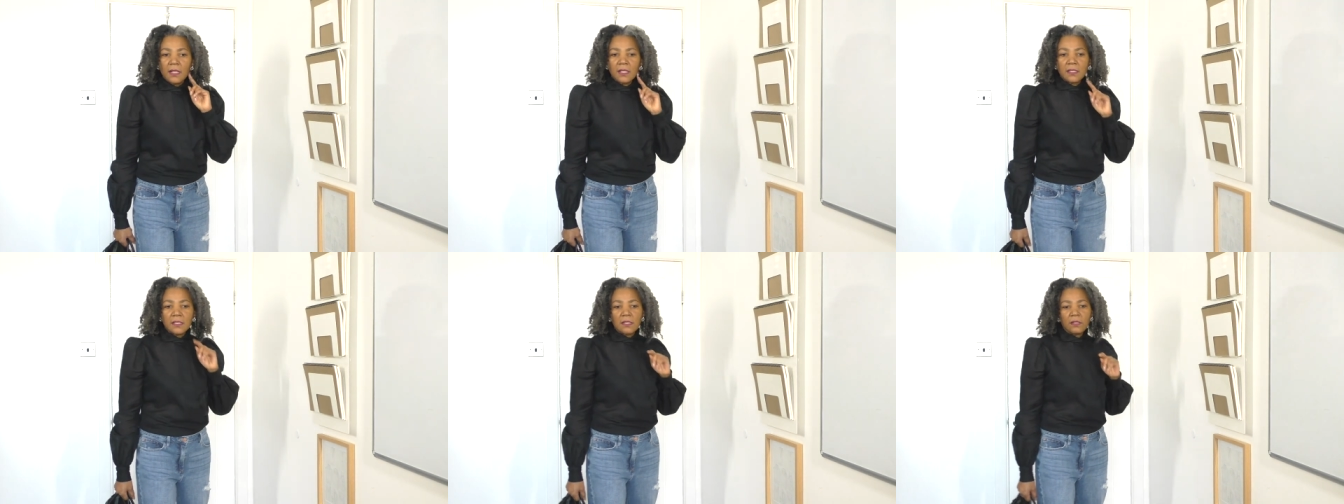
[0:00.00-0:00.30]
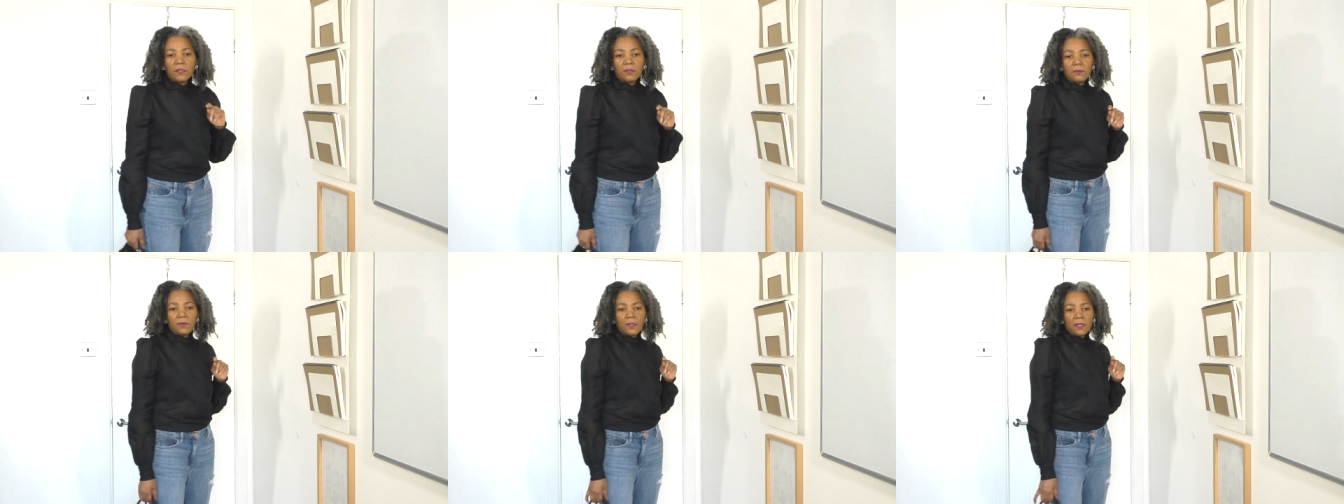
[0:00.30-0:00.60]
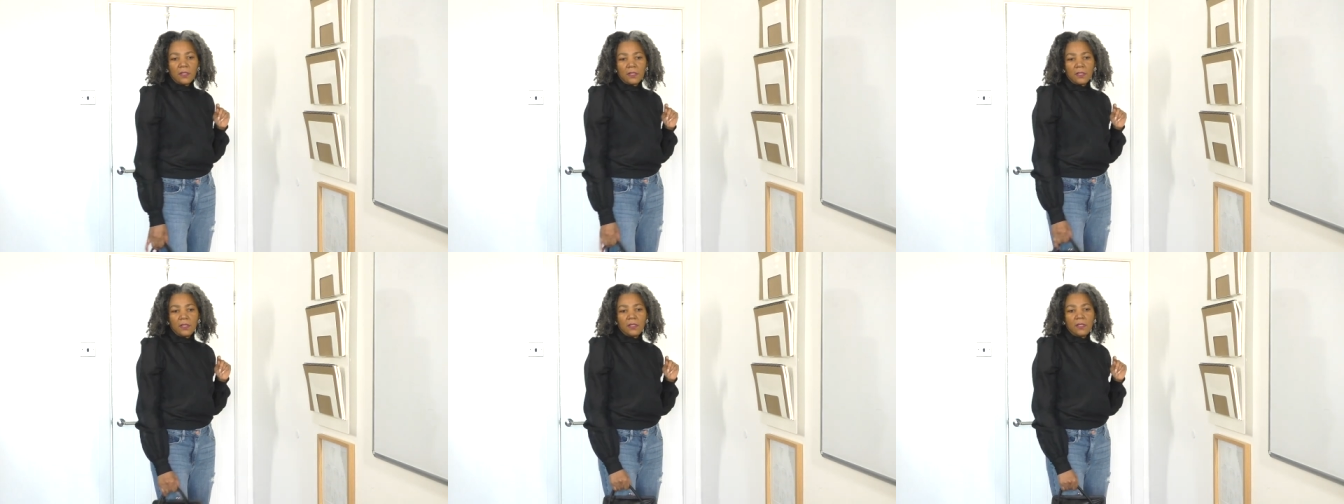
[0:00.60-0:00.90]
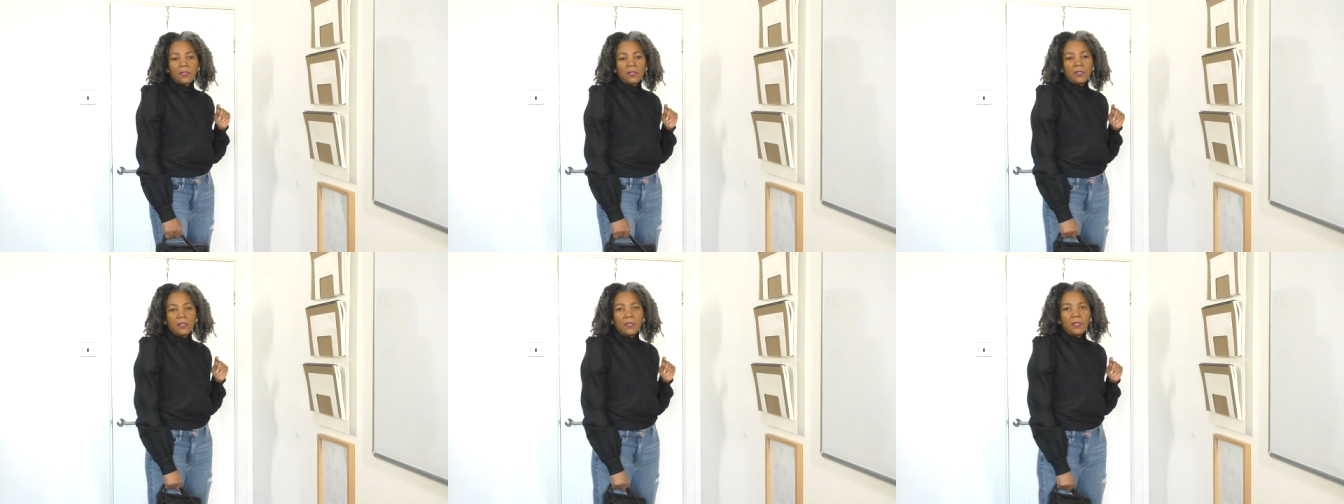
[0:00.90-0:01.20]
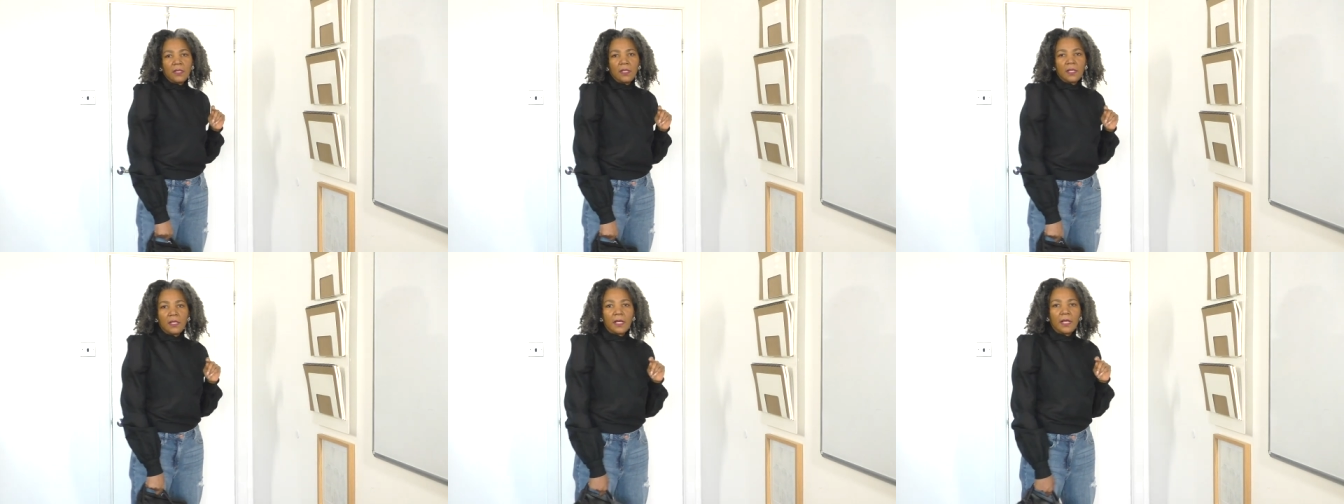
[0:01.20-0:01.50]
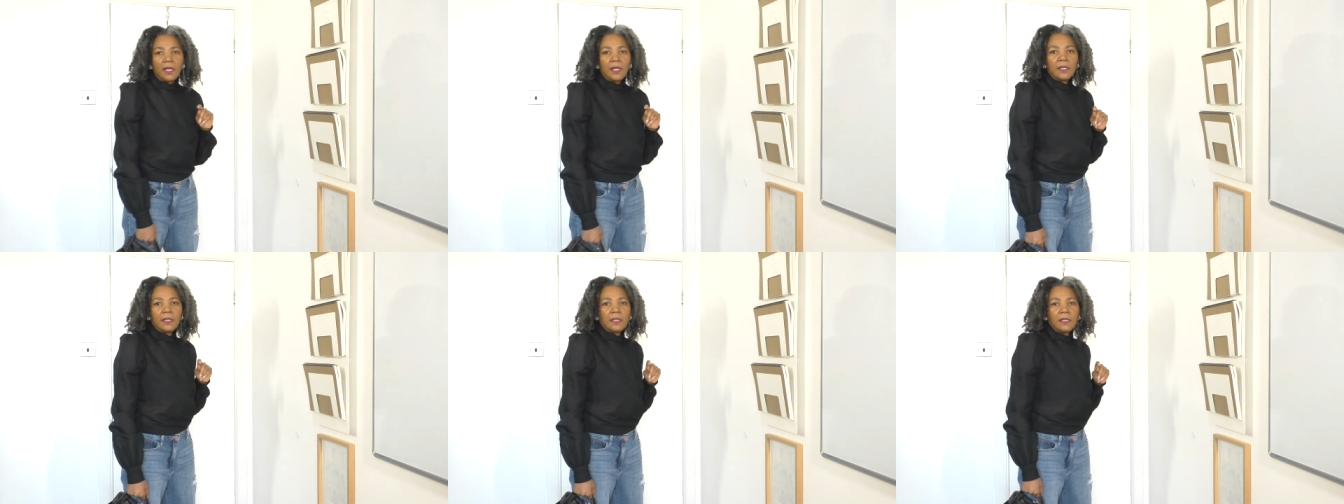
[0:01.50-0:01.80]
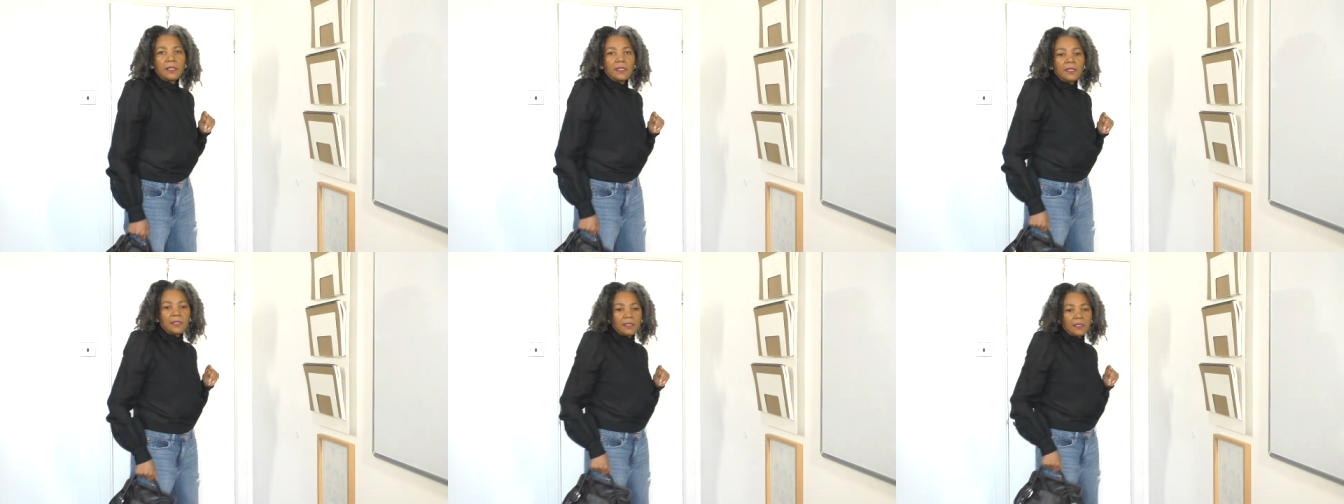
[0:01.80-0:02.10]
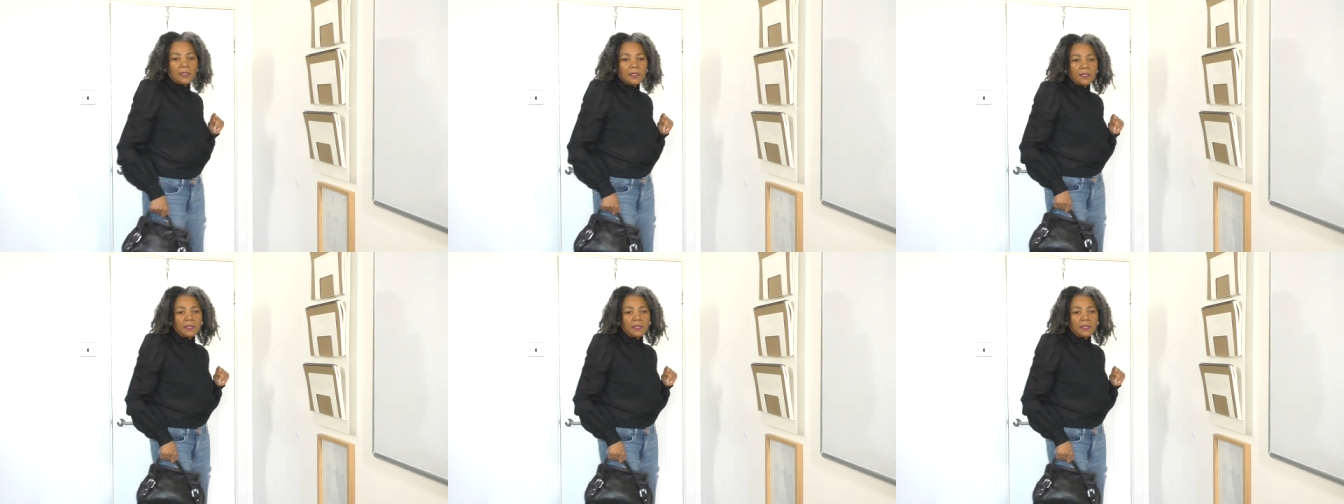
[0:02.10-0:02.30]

silver. And the